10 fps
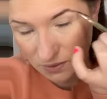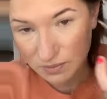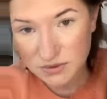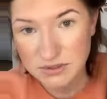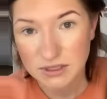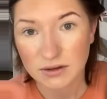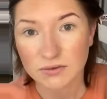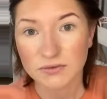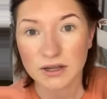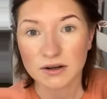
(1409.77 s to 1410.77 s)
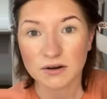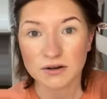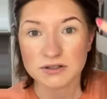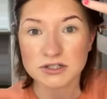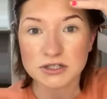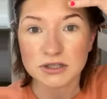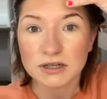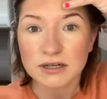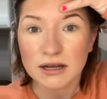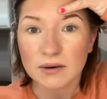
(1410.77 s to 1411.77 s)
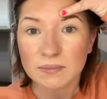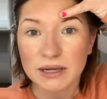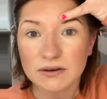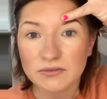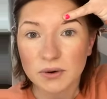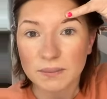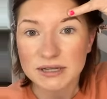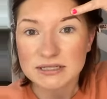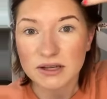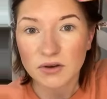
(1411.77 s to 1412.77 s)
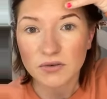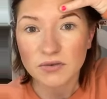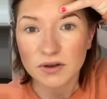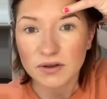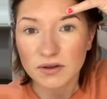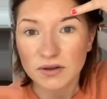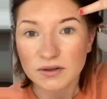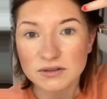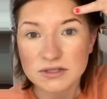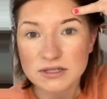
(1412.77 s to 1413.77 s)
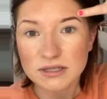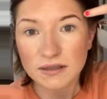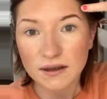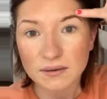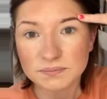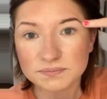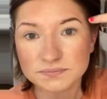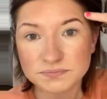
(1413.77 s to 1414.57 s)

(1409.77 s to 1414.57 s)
almost like fake arch that I now made for myself. Do you see that?